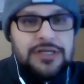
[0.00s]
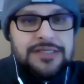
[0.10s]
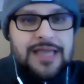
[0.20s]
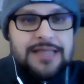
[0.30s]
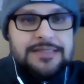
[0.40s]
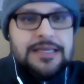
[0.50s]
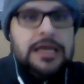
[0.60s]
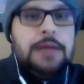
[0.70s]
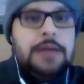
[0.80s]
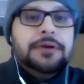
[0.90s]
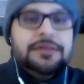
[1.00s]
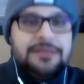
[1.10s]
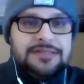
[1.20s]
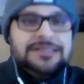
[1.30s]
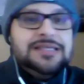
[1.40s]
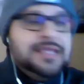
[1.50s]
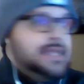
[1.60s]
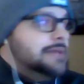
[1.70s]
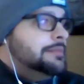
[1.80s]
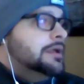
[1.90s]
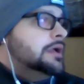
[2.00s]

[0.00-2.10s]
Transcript: yet, but is a team